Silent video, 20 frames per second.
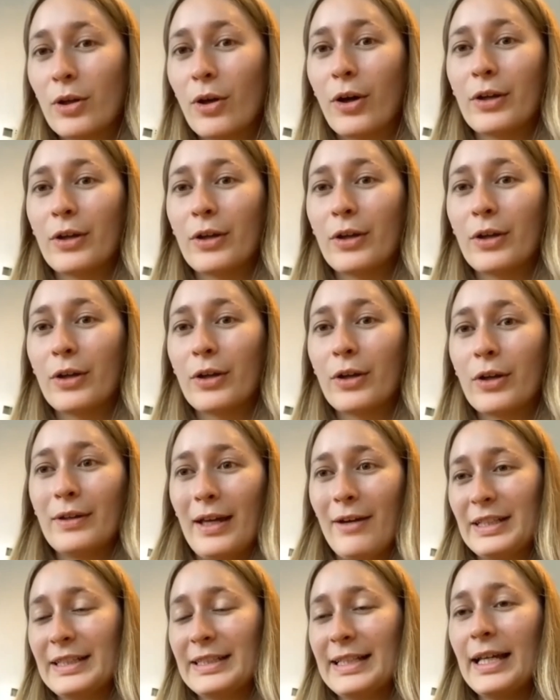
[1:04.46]
on
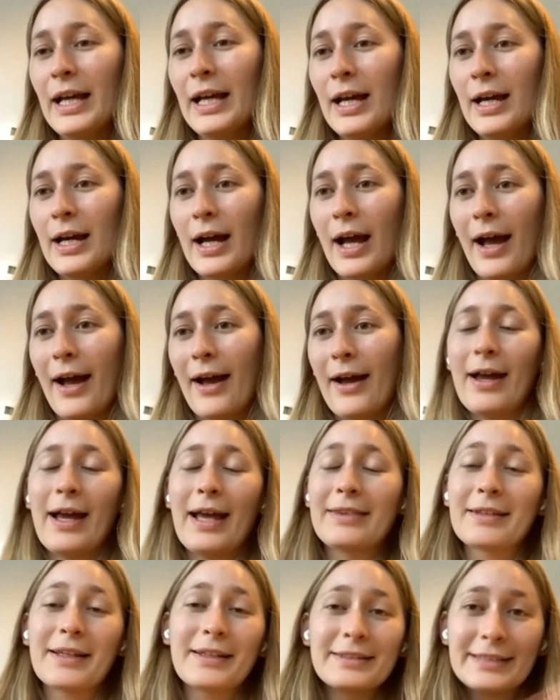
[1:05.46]
the FTT.
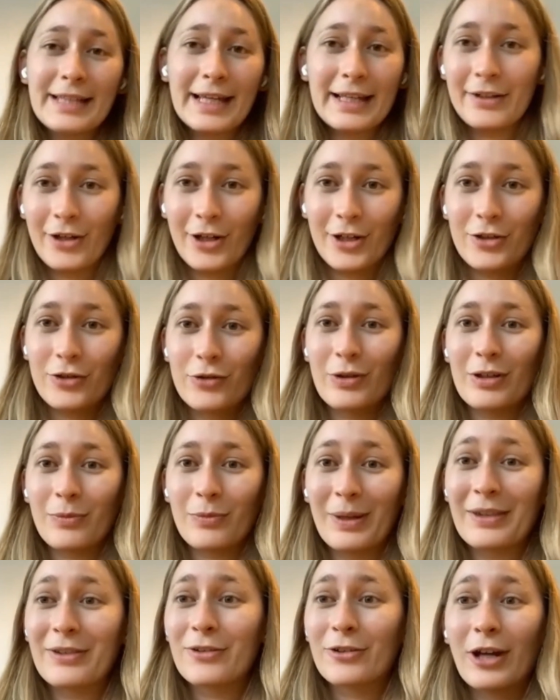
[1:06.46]
And then 10
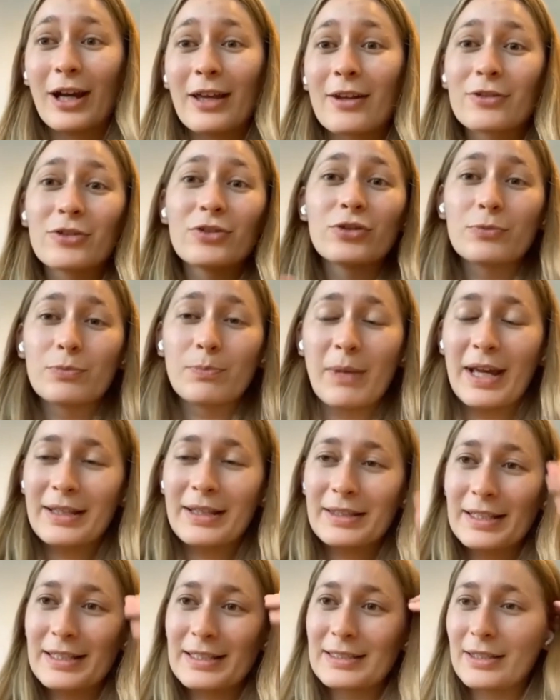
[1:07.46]
countries went together to
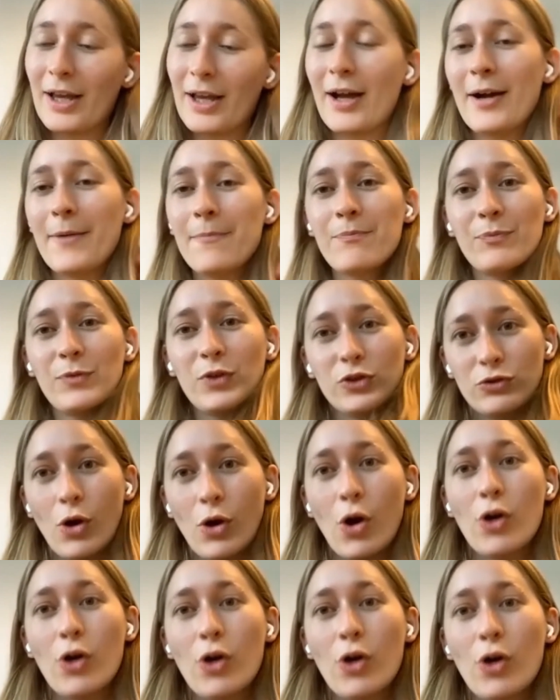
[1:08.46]
make this
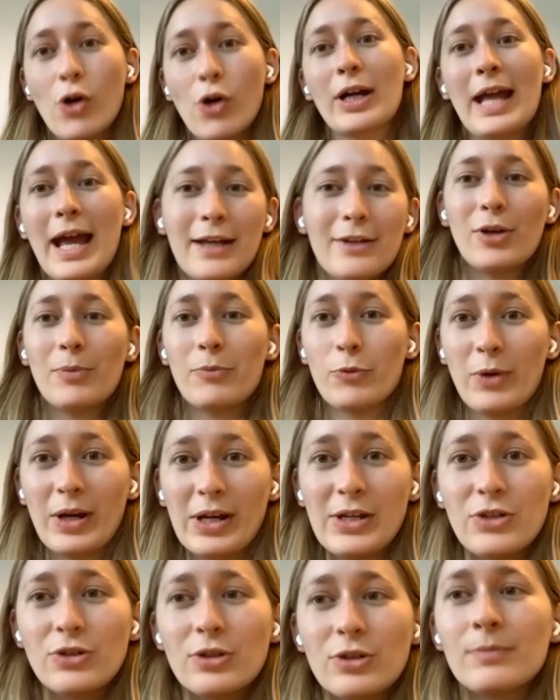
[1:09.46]
stronger enhanced
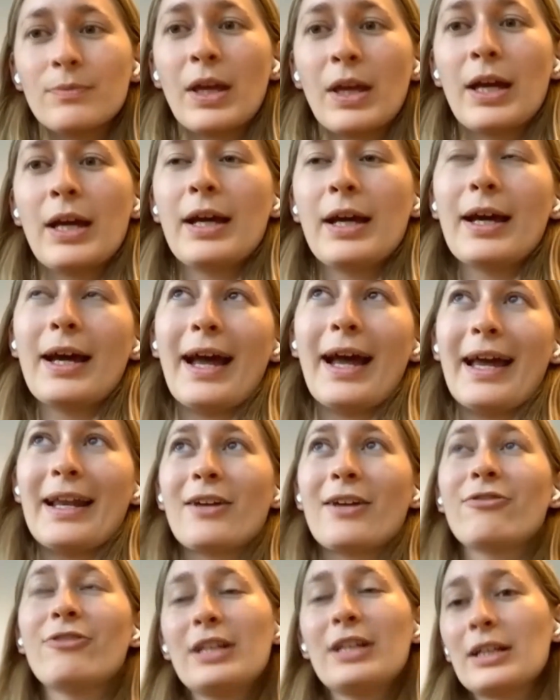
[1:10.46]
cooperation.
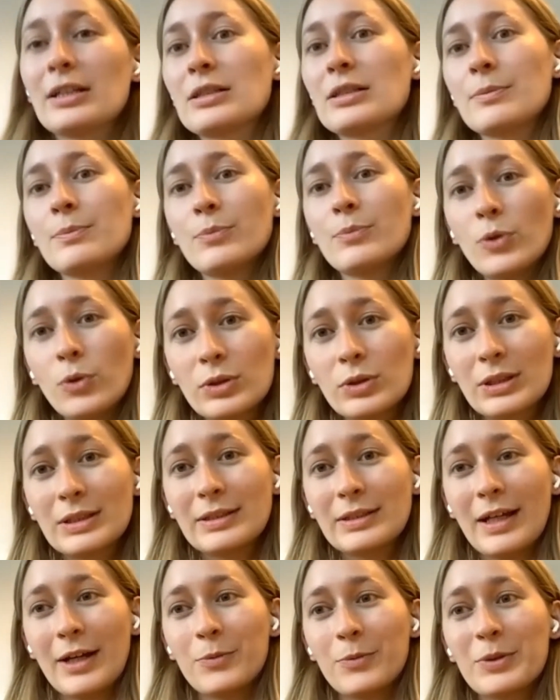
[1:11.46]
And I think it's
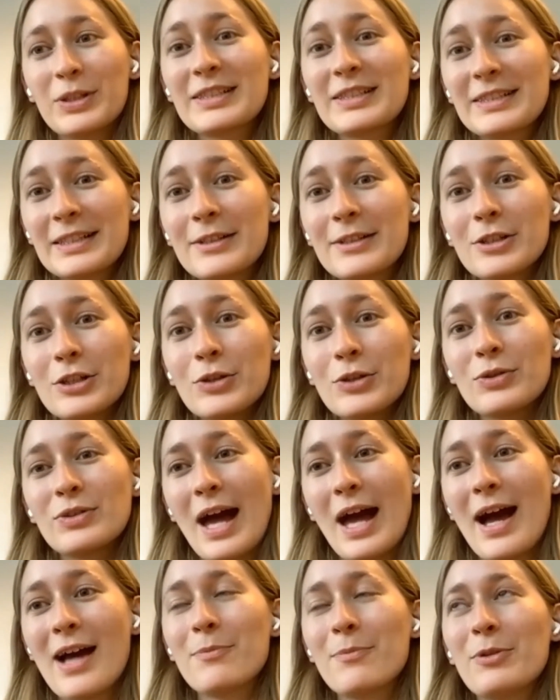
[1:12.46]
important that we still do
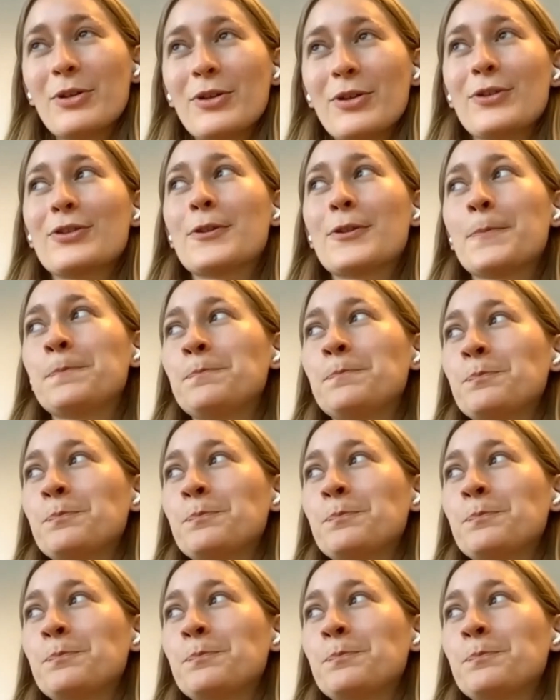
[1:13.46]
that, because